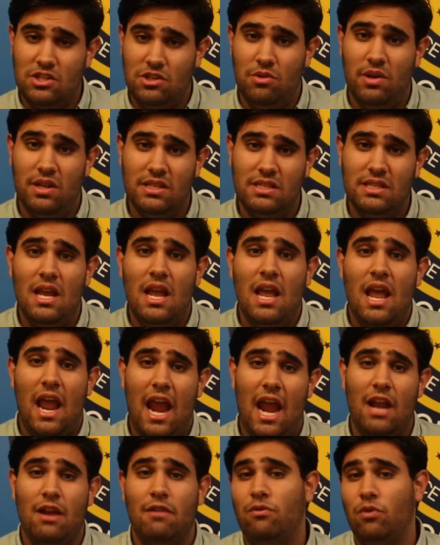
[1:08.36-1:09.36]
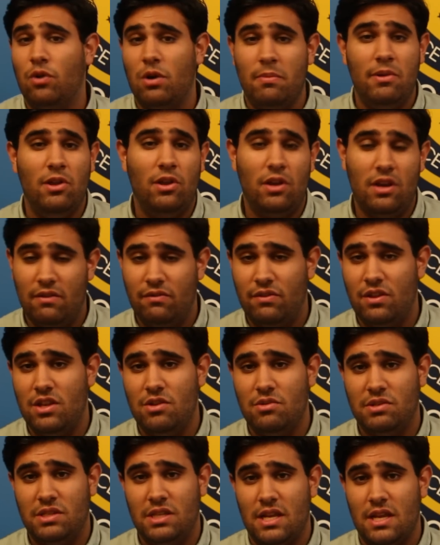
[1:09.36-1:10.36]
students and affordability of the
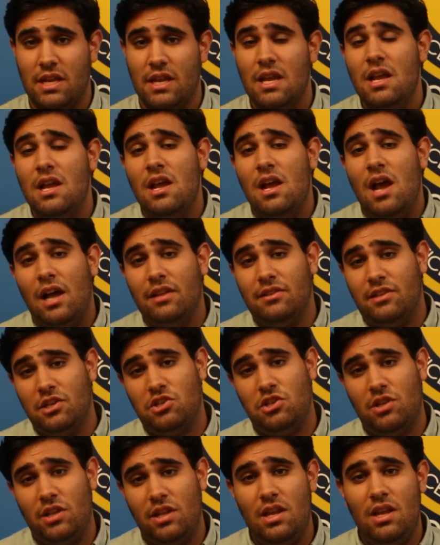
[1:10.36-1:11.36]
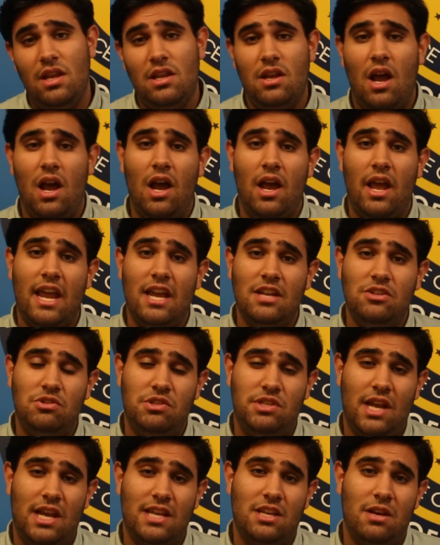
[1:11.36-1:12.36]
UC. Additionally, uh,
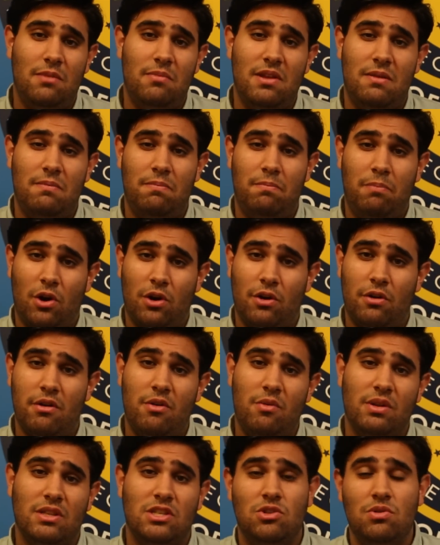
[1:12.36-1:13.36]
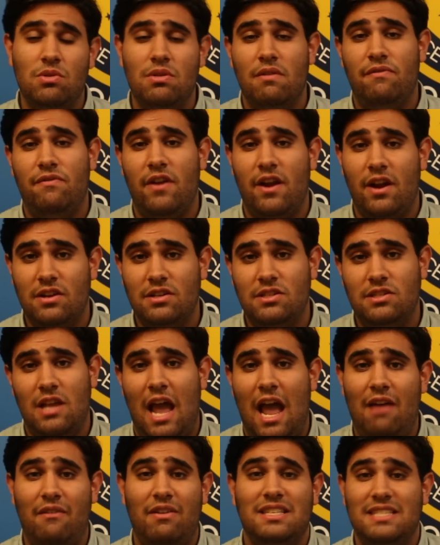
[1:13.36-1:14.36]
ASUCI is going to be partnering with Student Affairs to
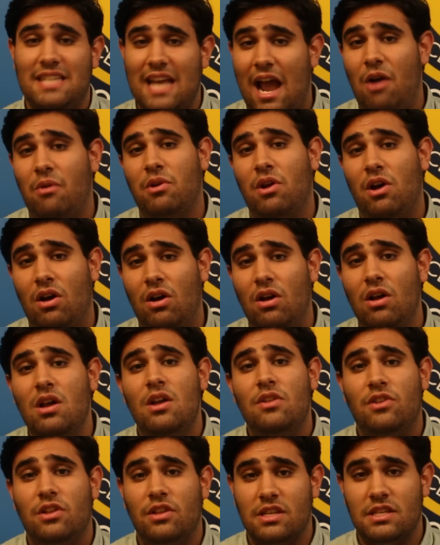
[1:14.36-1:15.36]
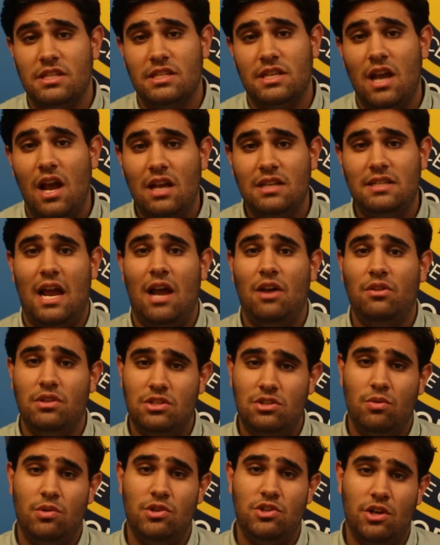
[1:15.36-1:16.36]
have a town hall to discuss how
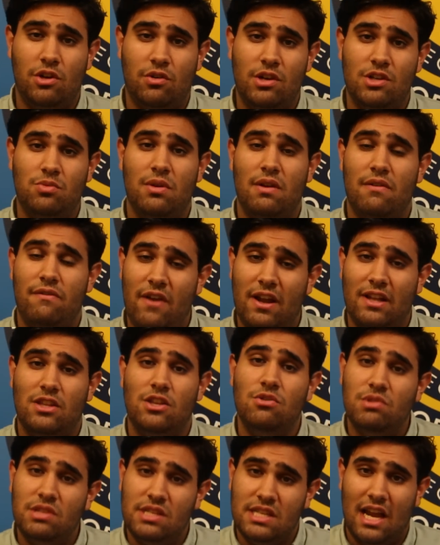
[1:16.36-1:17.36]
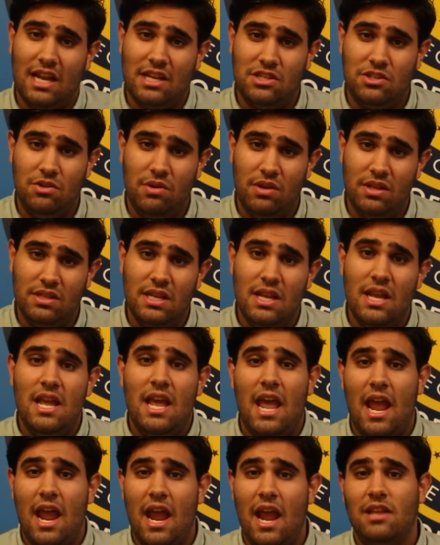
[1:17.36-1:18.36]
this tuition increase would affect UCI students
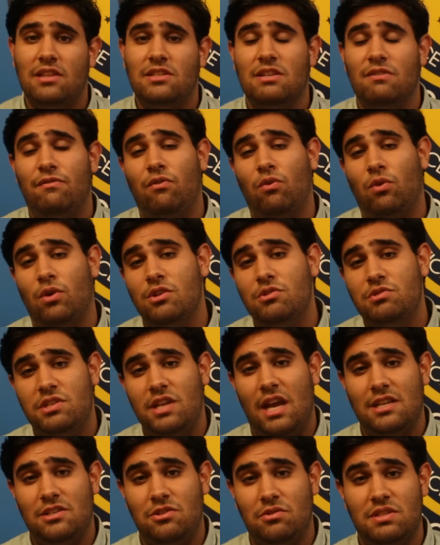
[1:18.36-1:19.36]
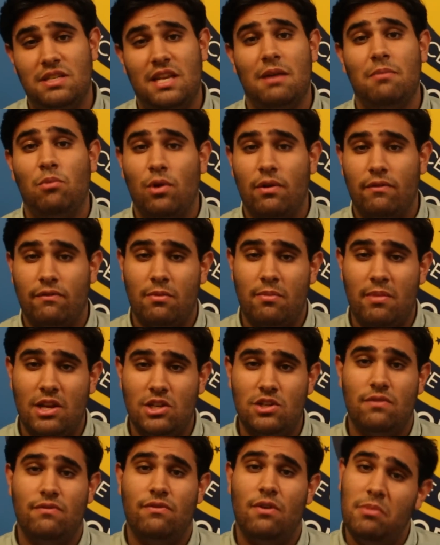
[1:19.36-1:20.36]
and to, for UCI students to get more
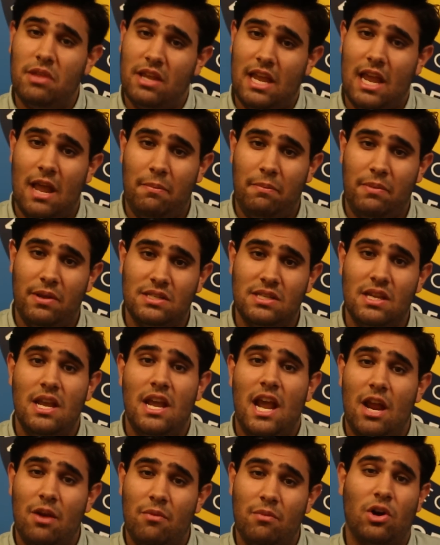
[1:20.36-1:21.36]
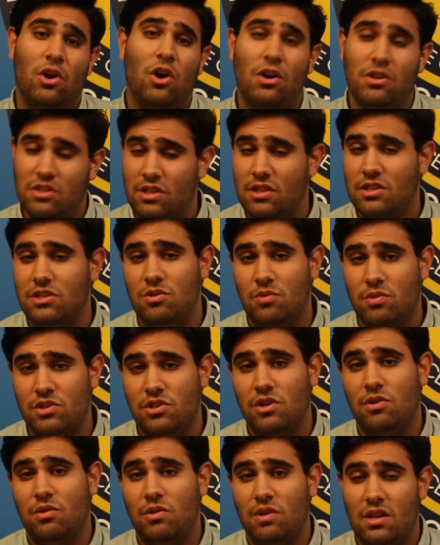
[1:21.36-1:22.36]
information from the campus in regard to this
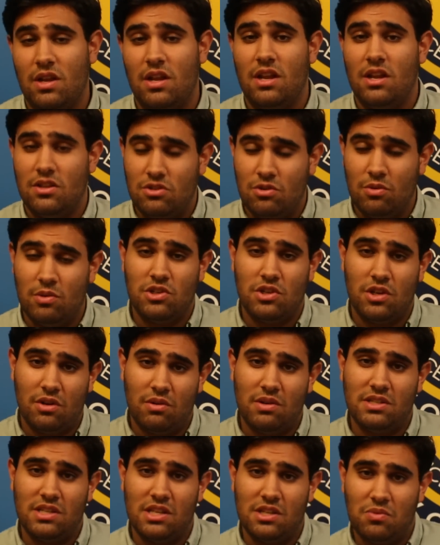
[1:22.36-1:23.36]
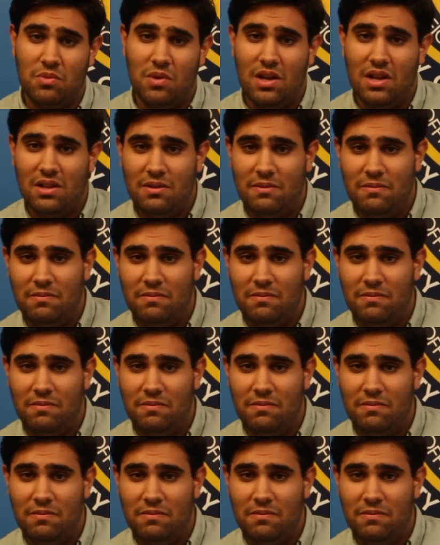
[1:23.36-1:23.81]
tuition, tuition increase as well.